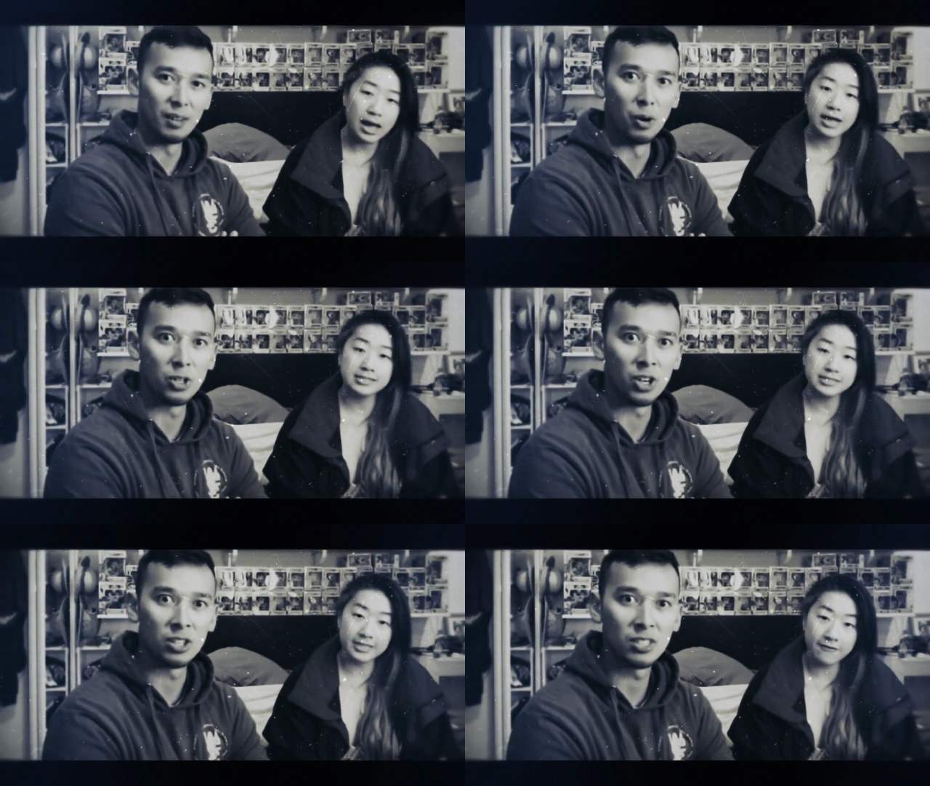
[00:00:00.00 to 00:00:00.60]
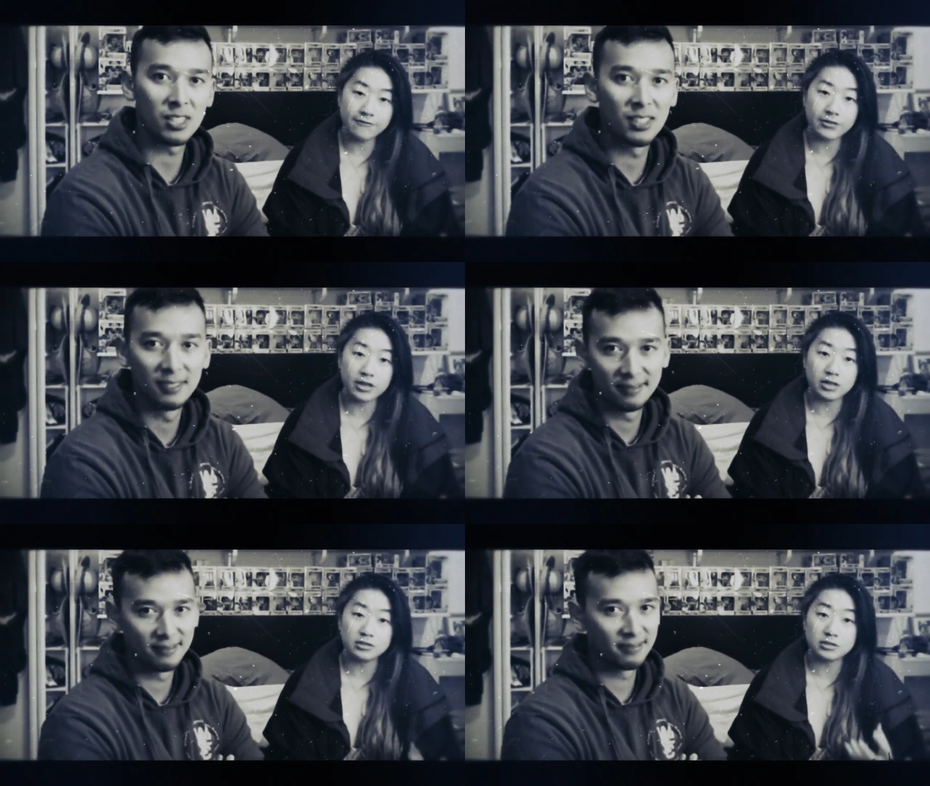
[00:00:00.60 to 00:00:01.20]
Speaker 1: I just love
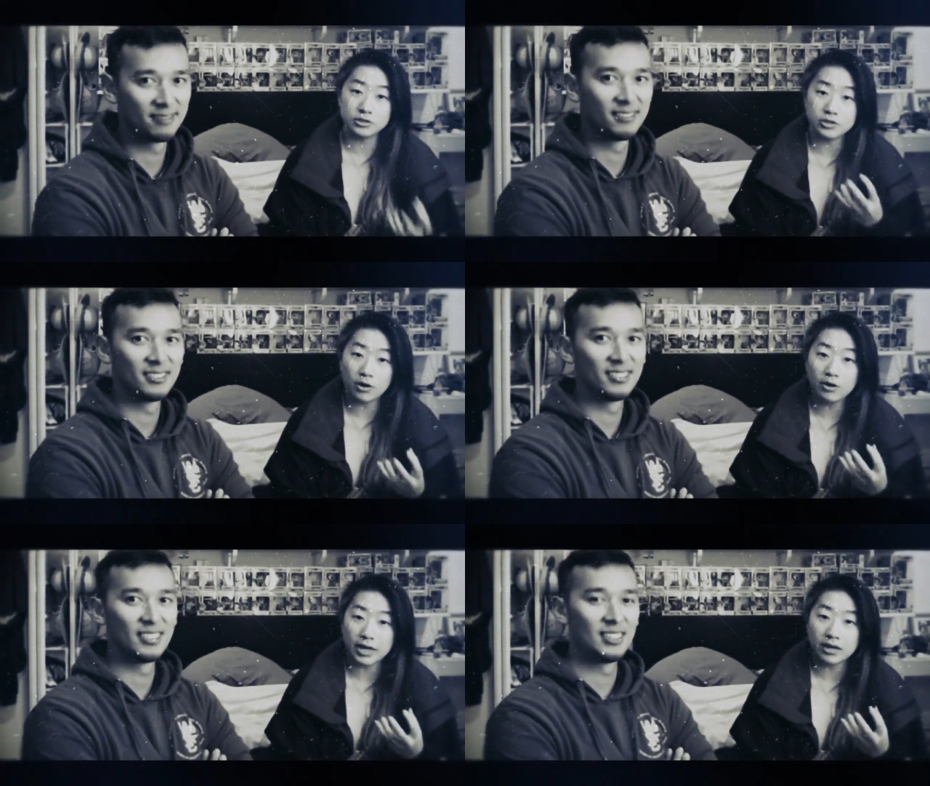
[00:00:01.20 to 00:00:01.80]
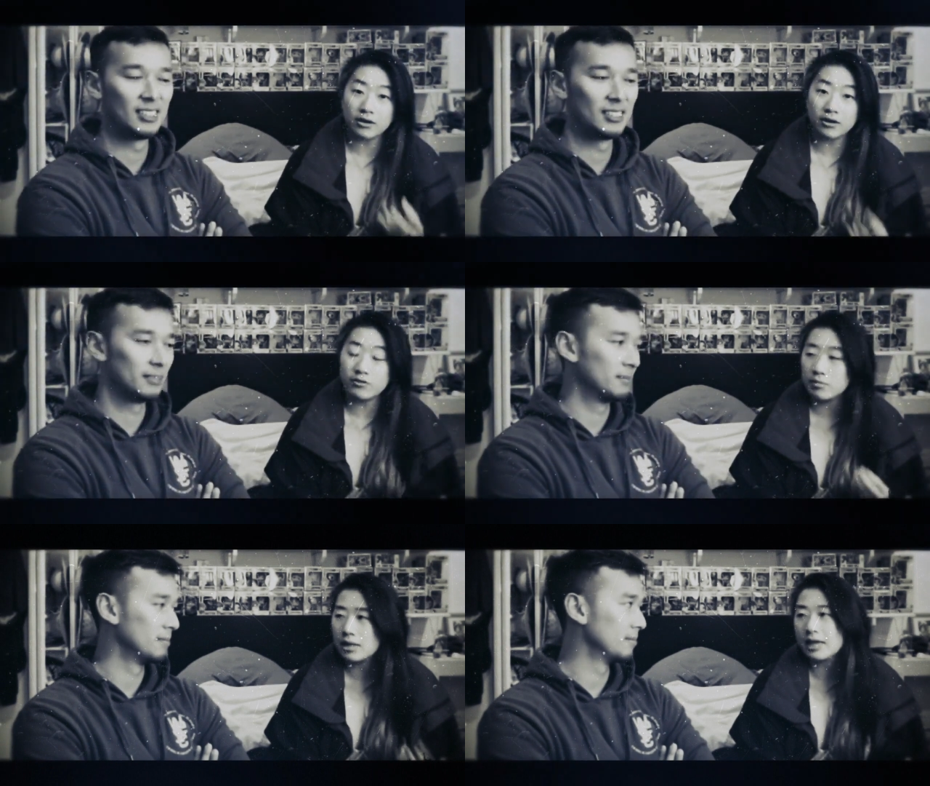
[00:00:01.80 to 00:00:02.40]
the showing
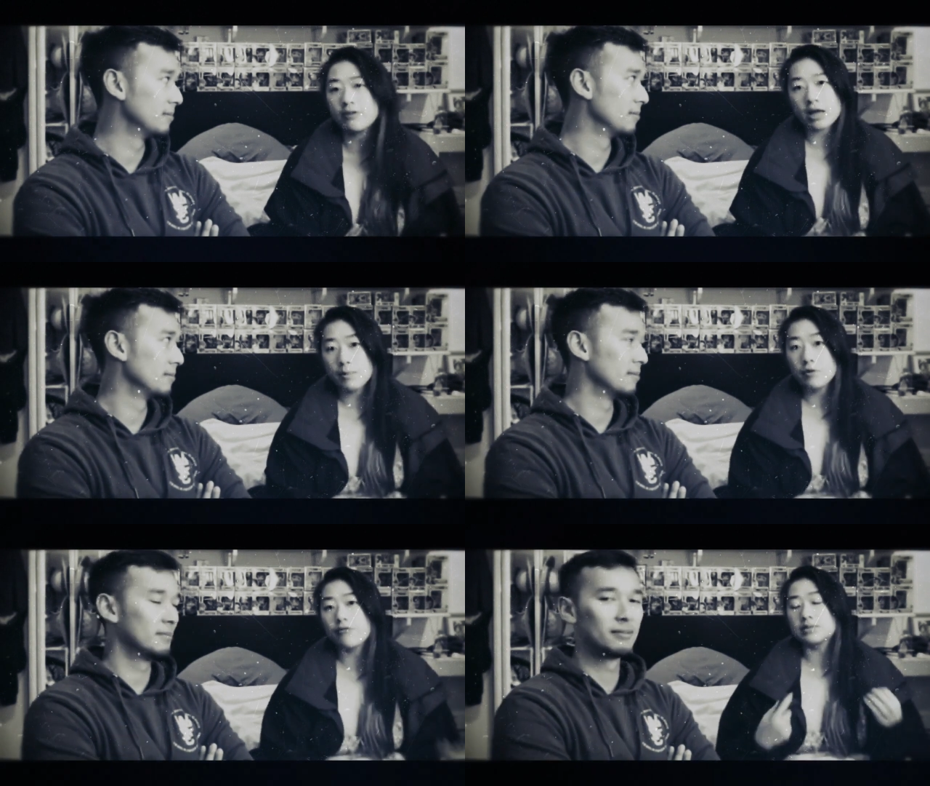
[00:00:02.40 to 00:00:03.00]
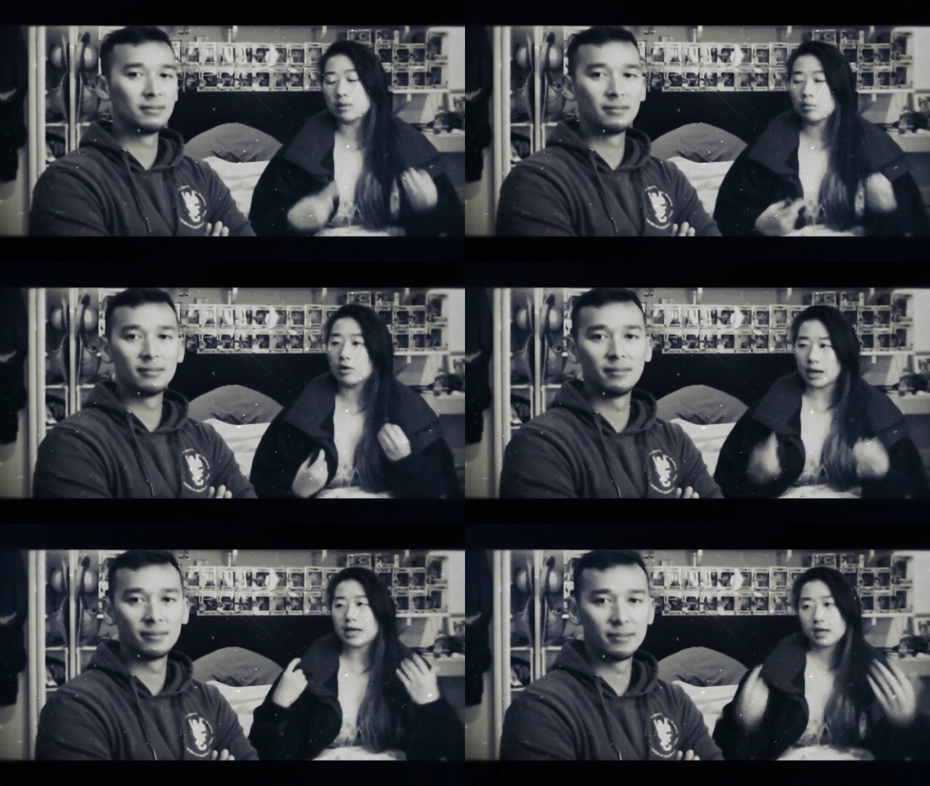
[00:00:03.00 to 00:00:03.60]
of like coming from someone
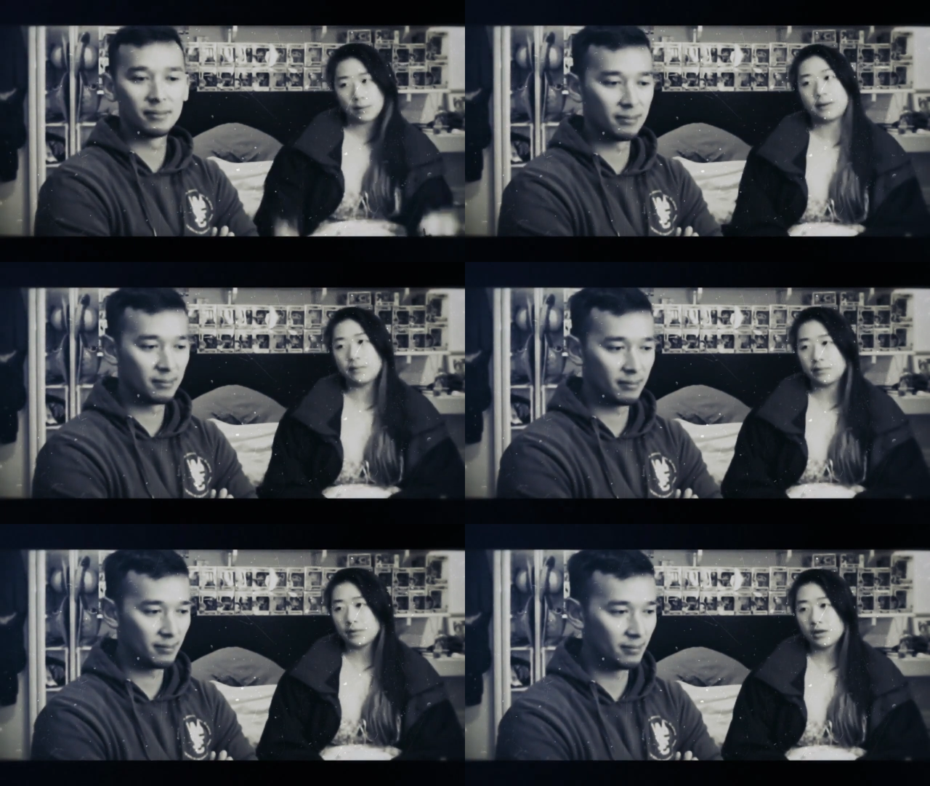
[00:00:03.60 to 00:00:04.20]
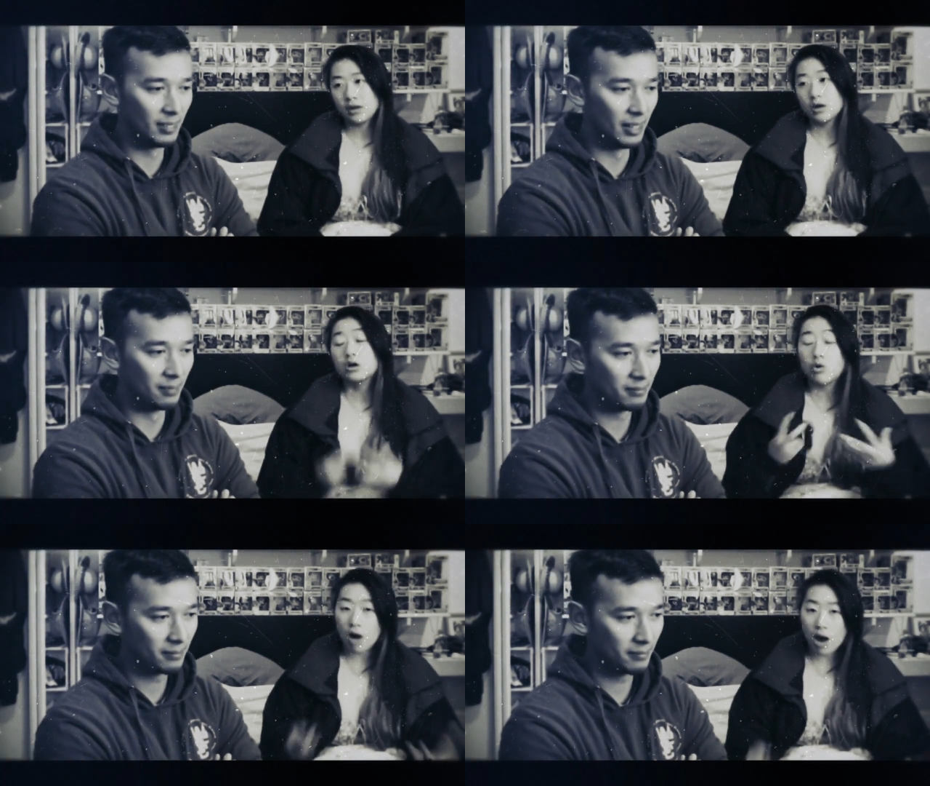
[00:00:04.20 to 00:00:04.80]
like Khabib, yeah.
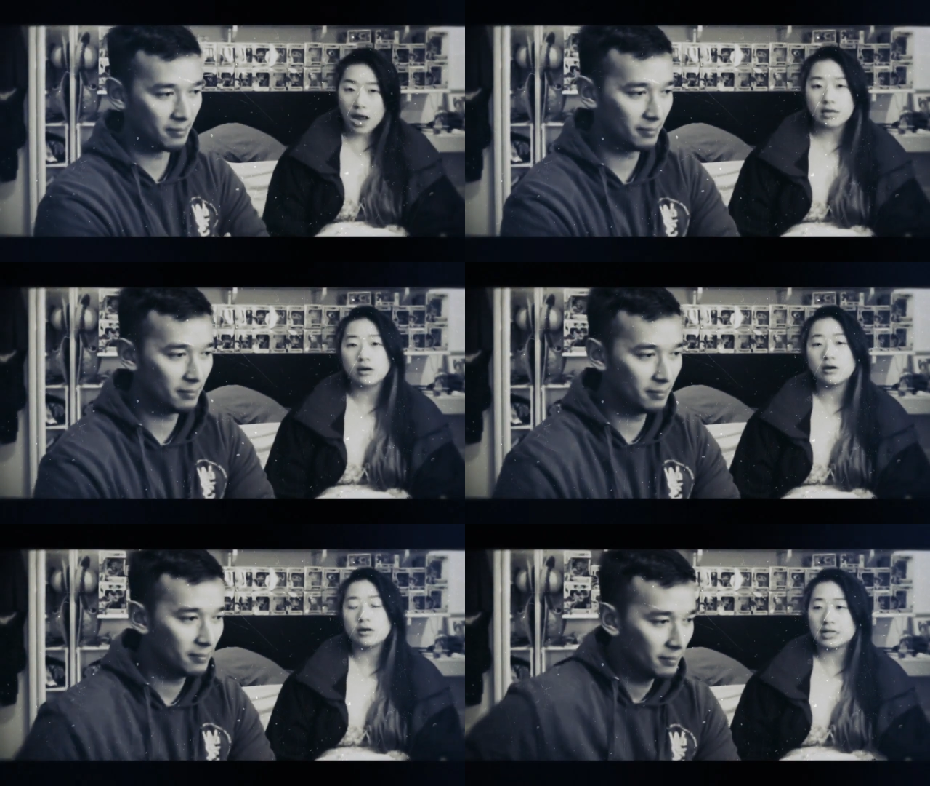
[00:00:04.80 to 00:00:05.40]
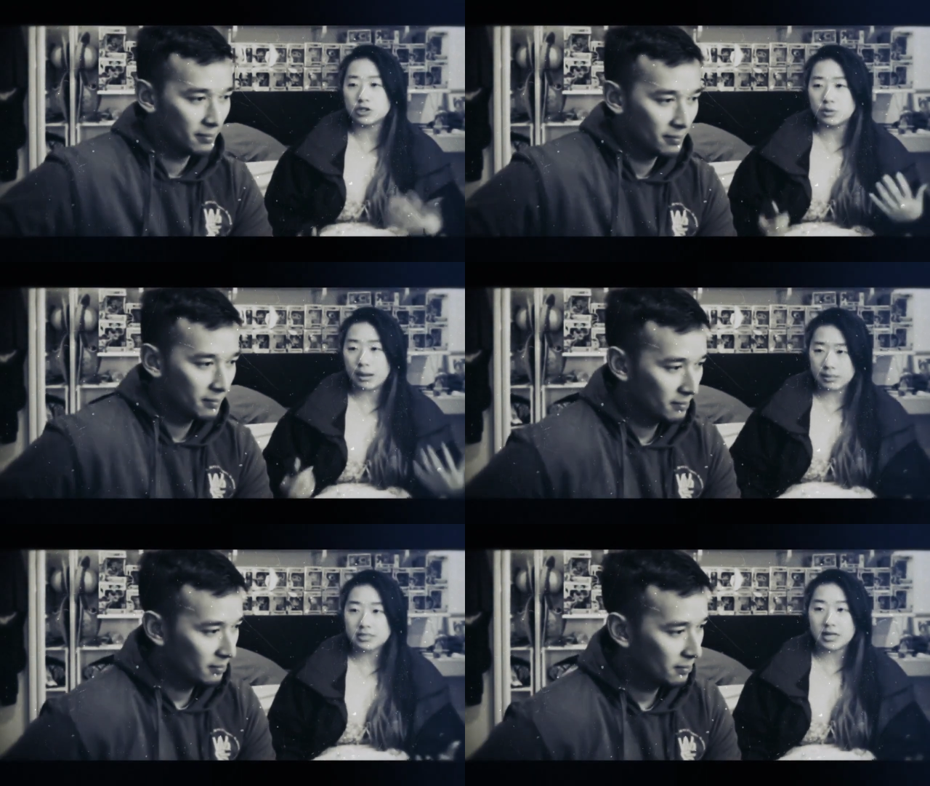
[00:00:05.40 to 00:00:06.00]
crying on national
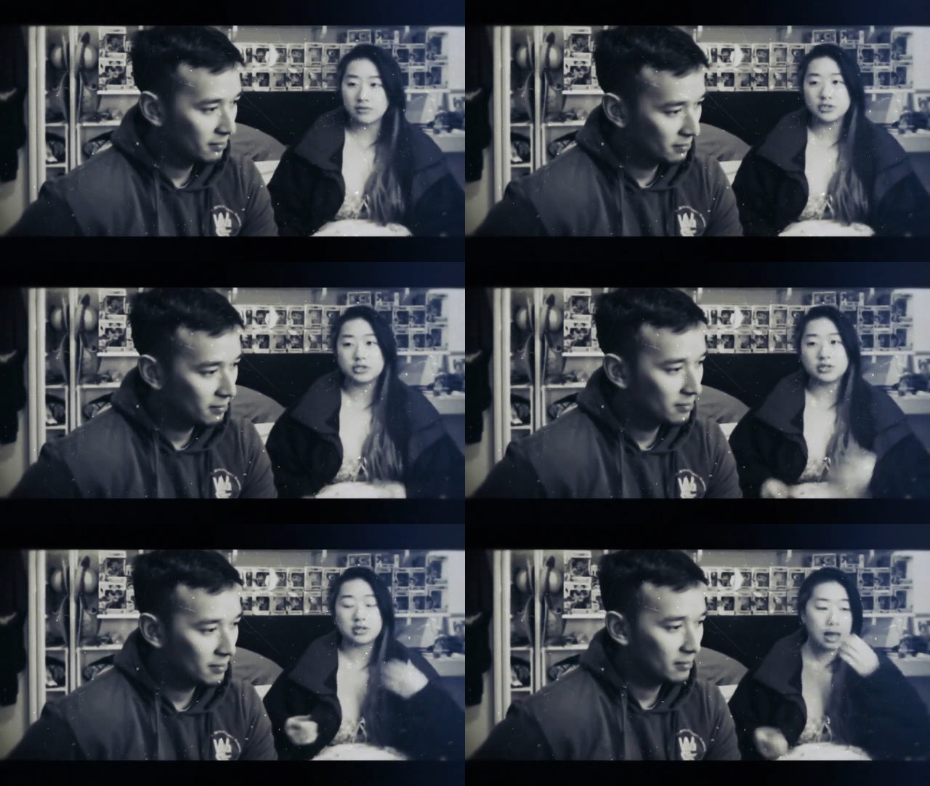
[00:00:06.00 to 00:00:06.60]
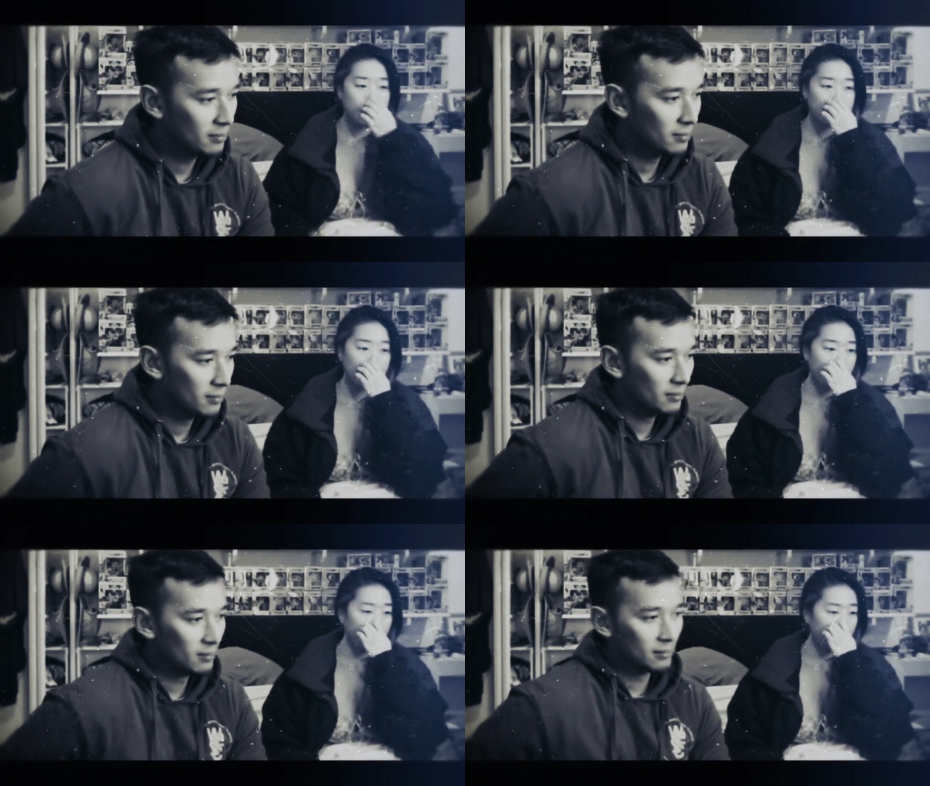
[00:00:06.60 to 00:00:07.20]
public television and, and
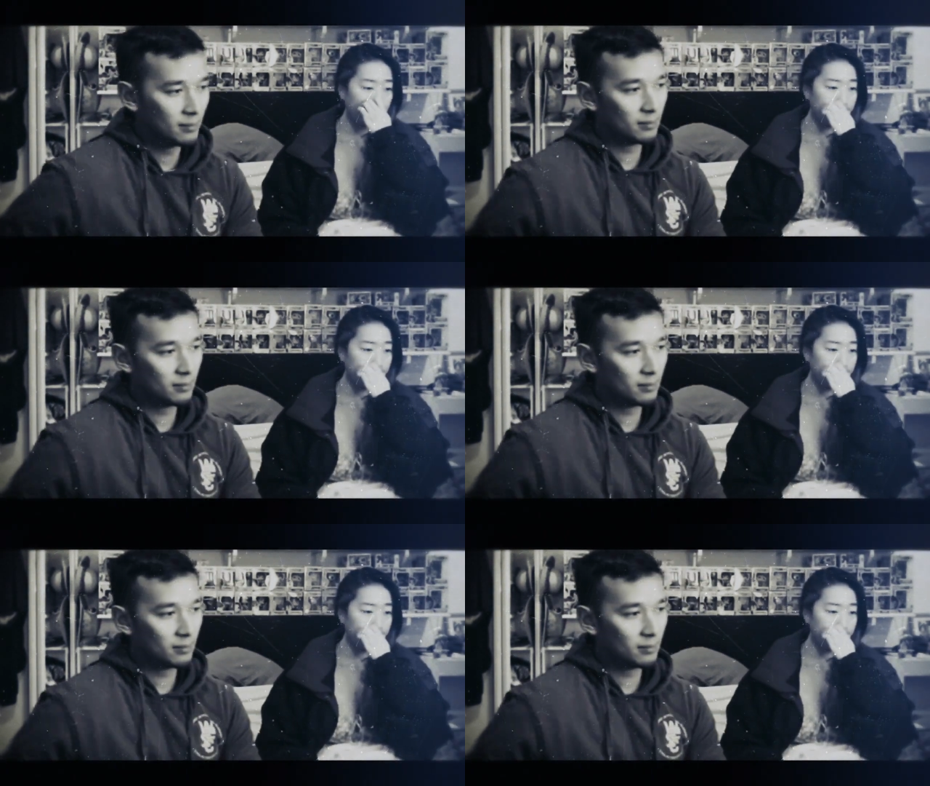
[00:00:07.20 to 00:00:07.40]
like